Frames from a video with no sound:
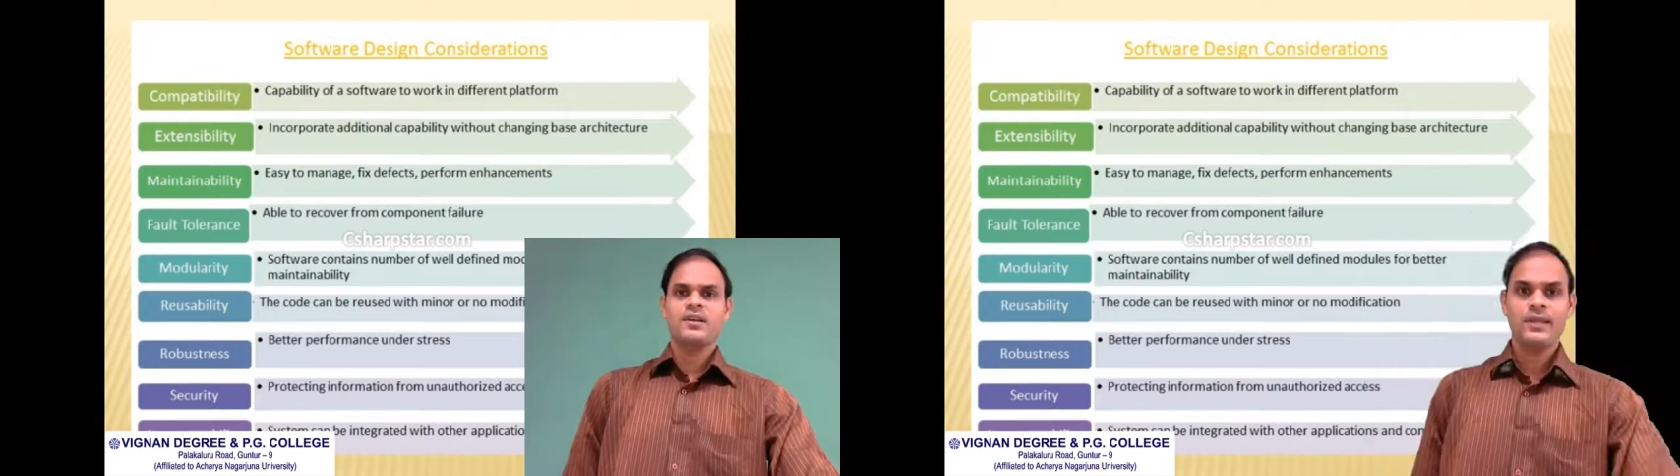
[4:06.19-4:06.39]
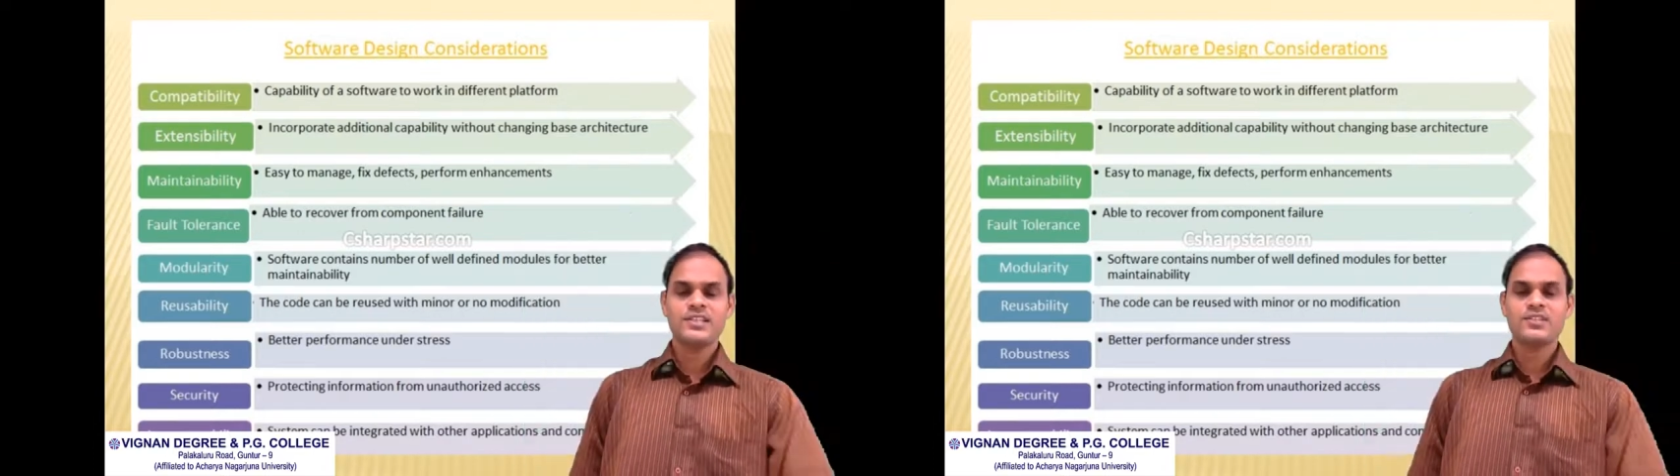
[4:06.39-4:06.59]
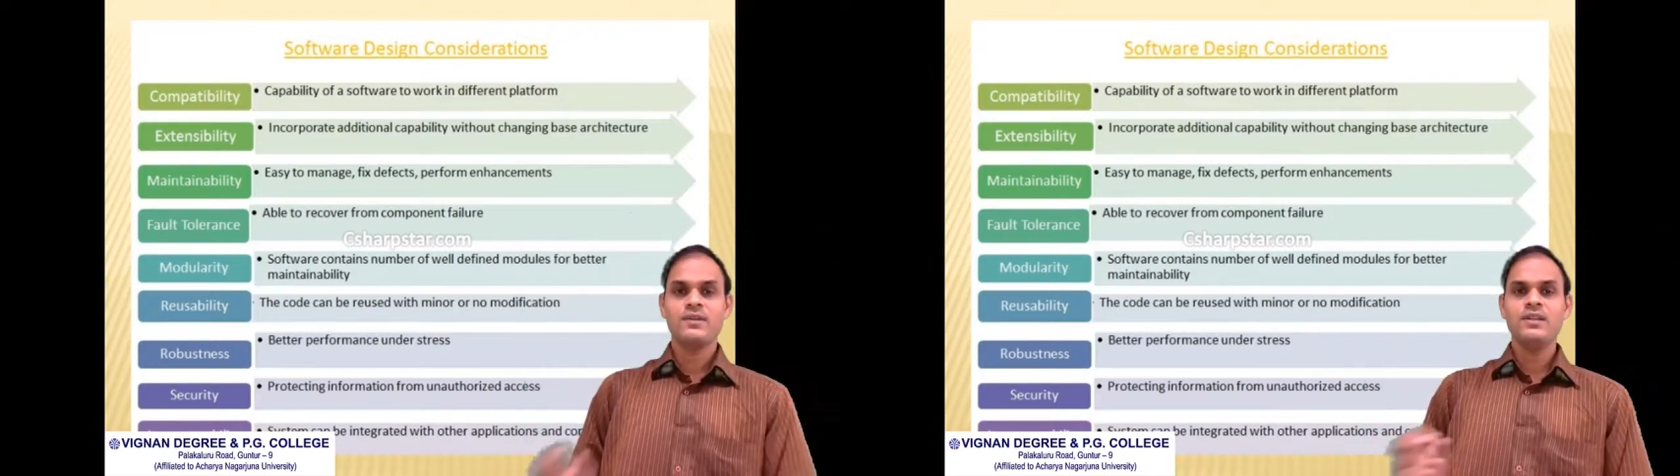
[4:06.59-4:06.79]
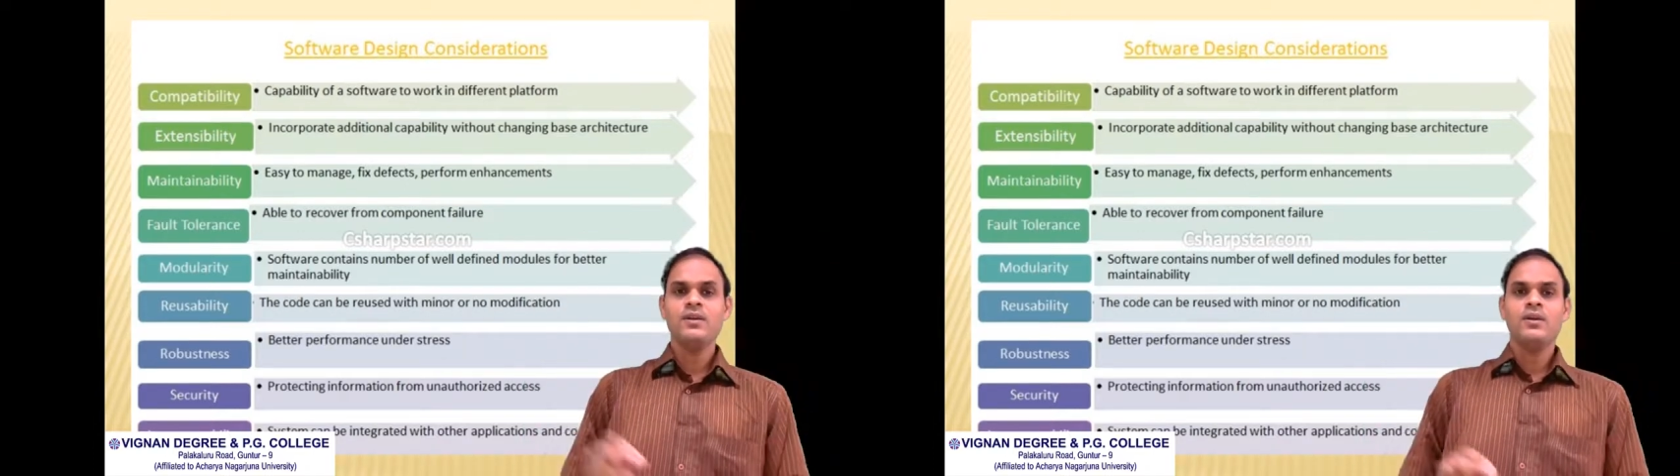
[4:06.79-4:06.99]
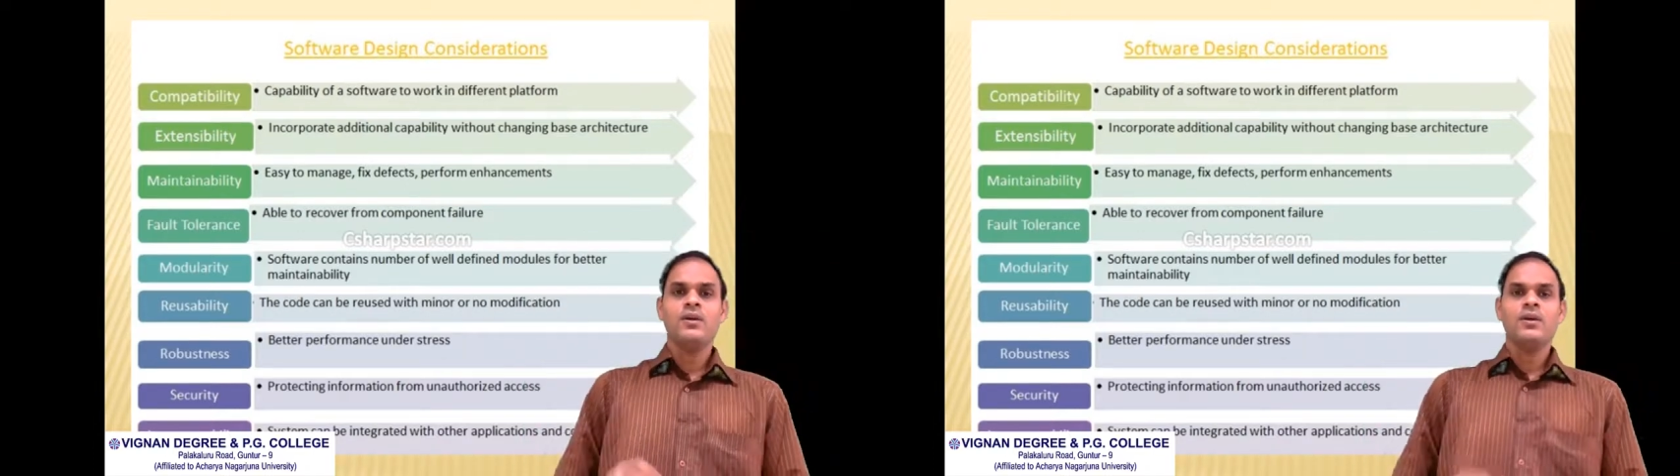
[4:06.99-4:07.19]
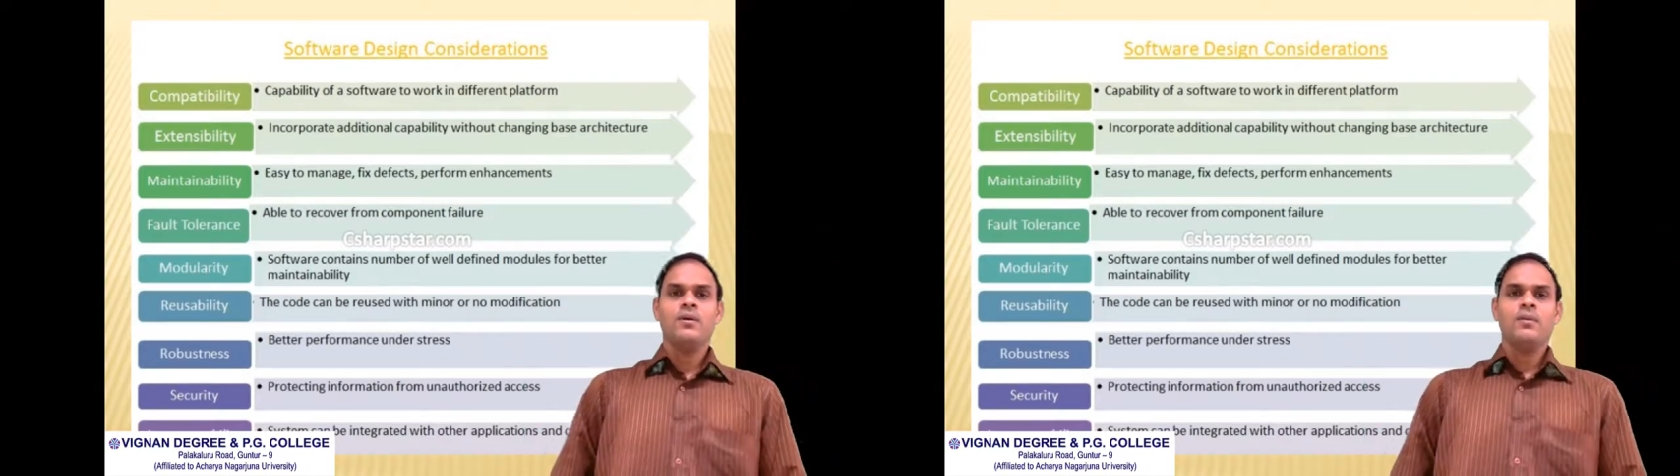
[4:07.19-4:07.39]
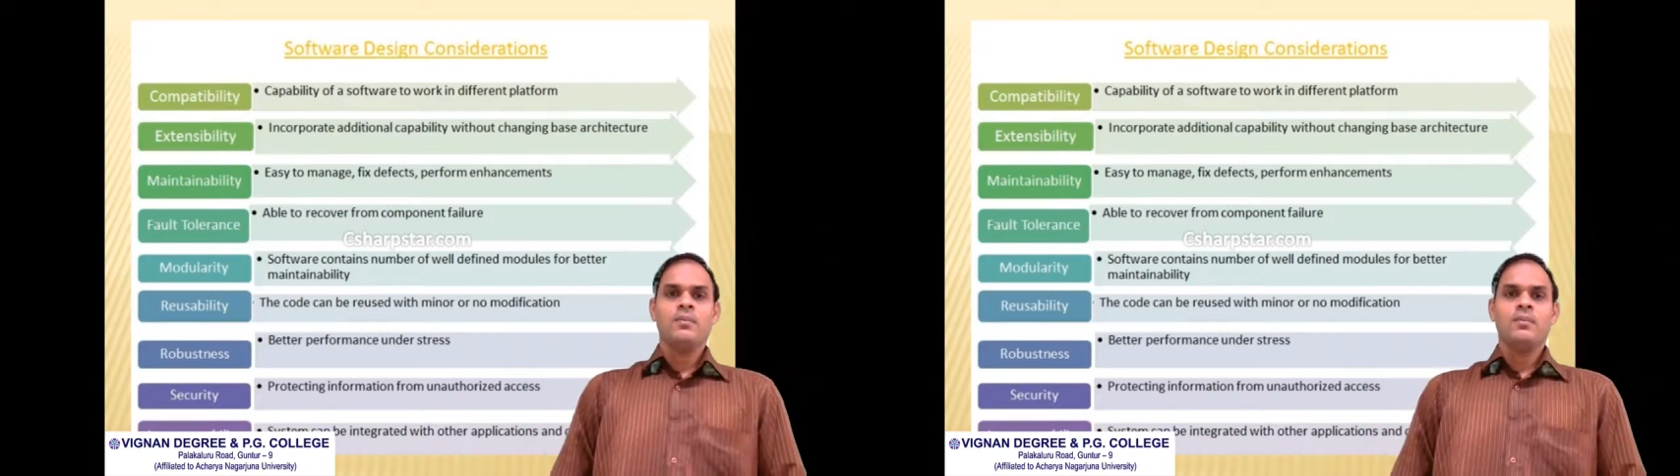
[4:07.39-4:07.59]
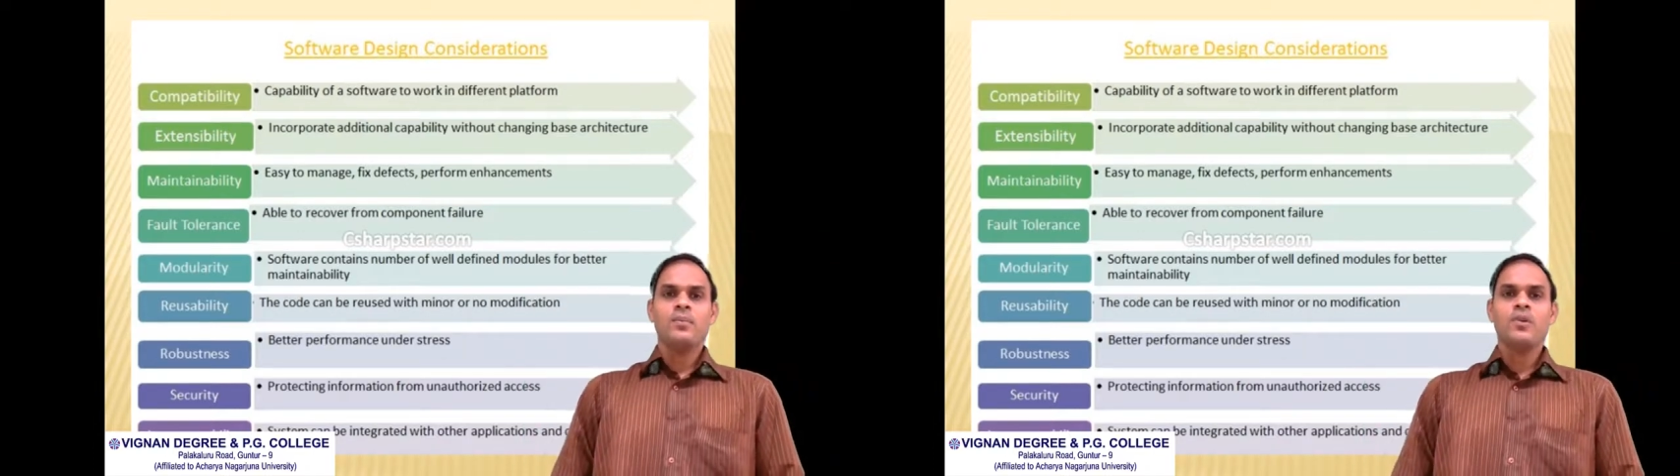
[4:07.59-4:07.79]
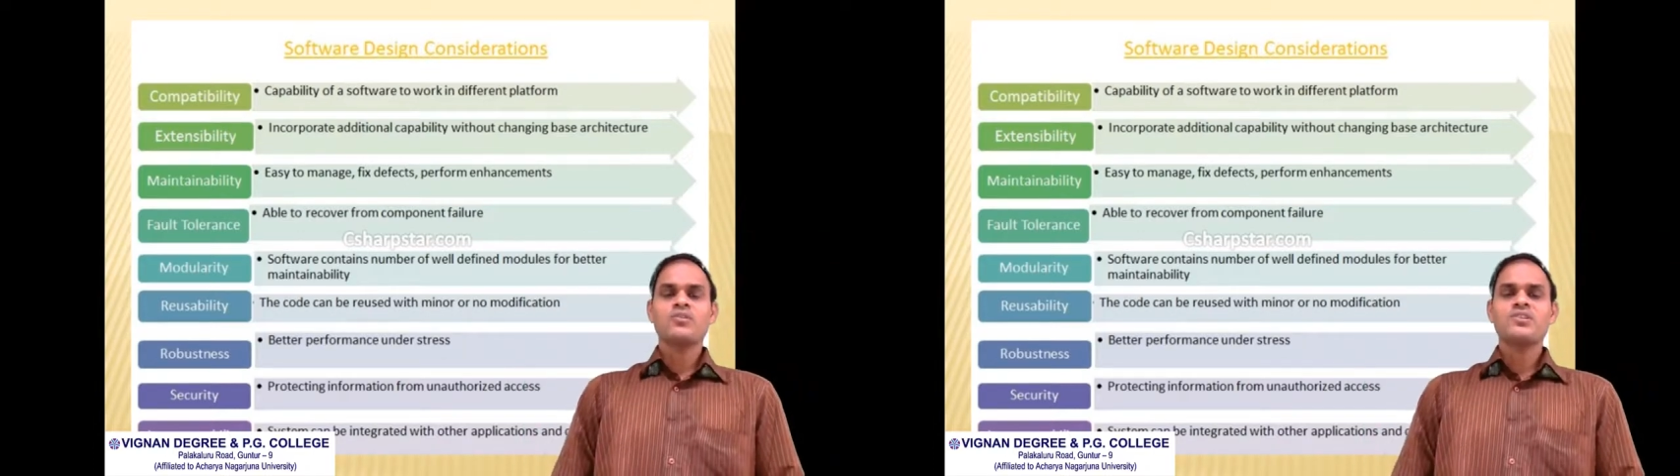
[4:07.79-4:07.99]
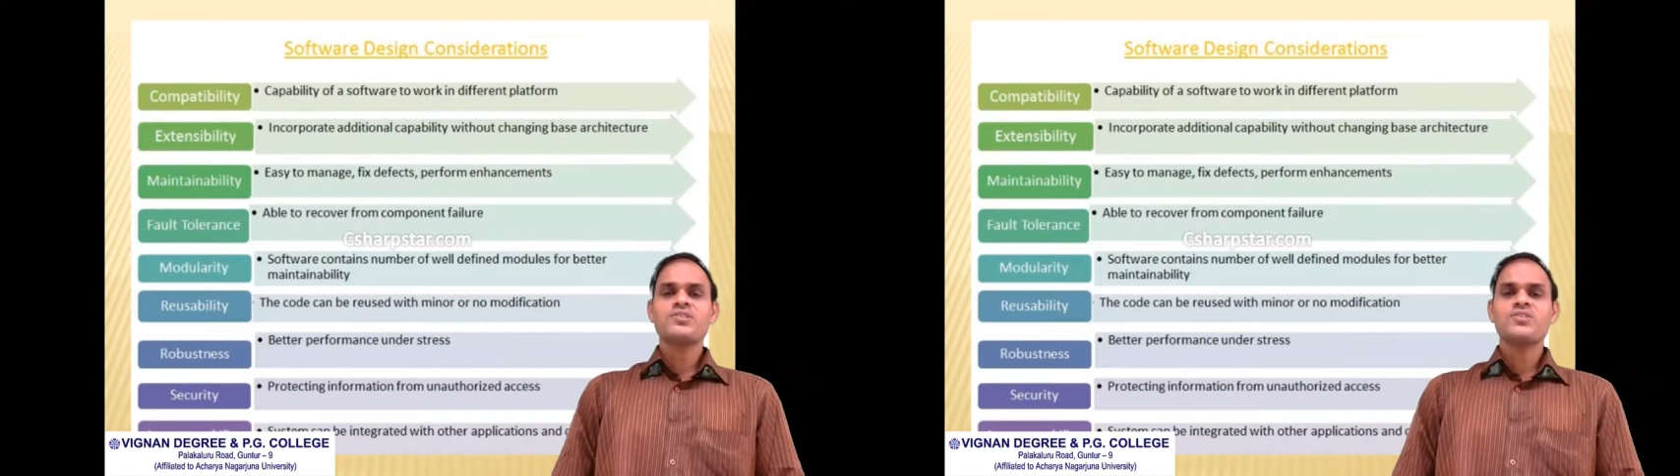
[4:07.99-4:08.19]
Next one,
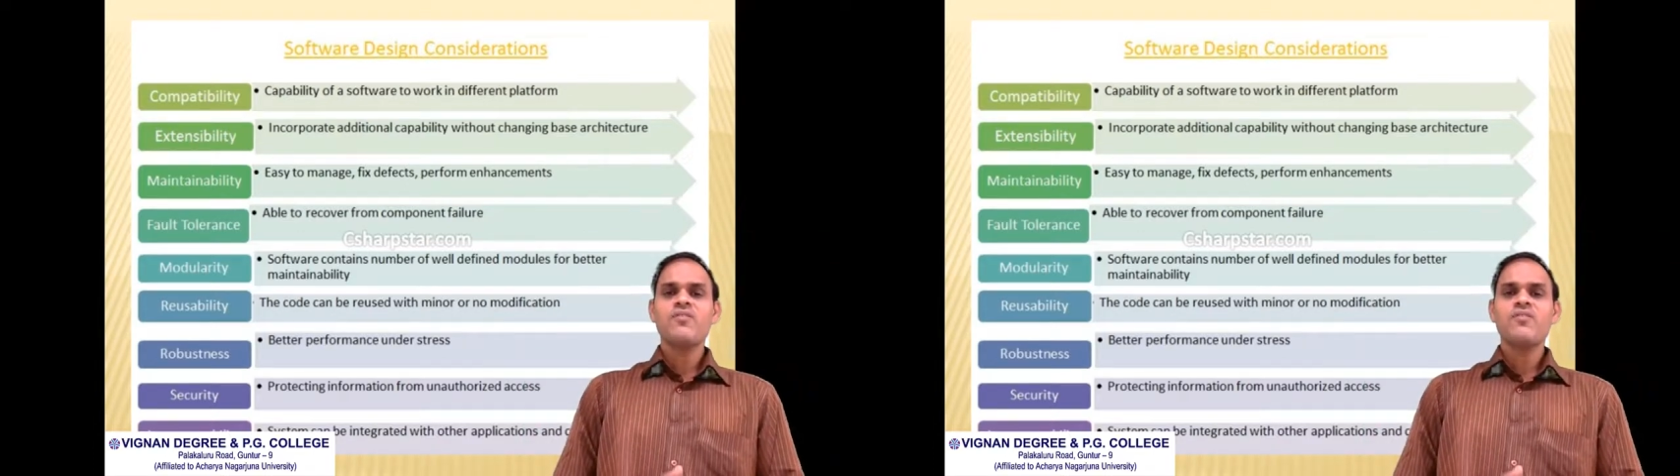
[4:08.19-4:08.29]
process